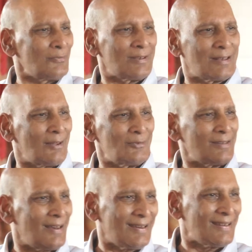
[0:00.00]
without
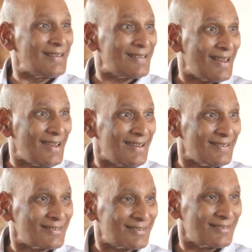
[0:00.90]
any
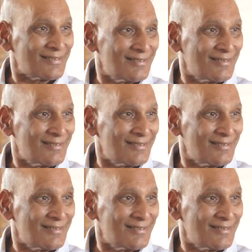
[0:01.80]
case.